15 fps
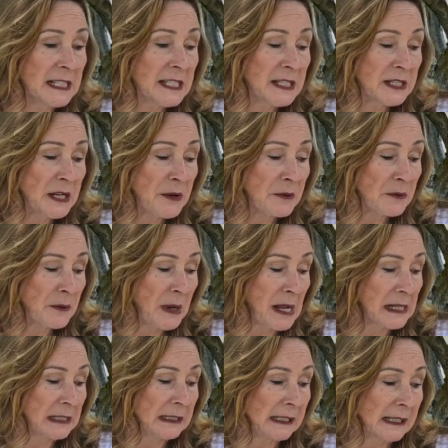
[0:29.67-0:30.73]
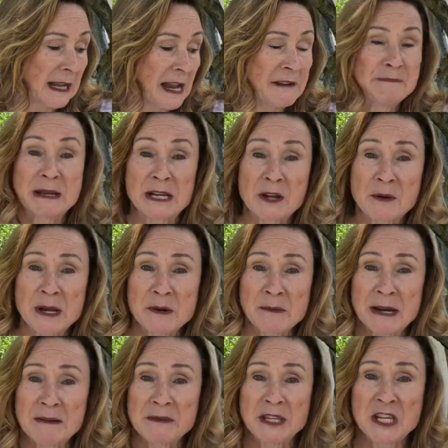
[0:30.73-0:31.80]
So I've been going
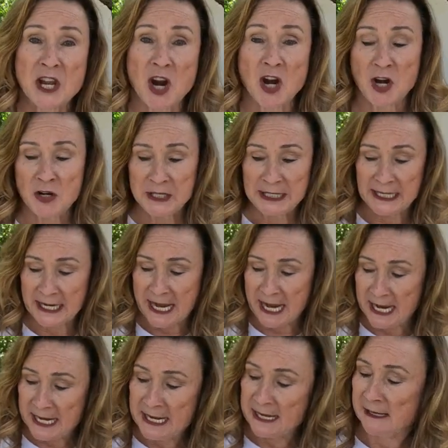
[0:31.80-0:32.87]
around the yard today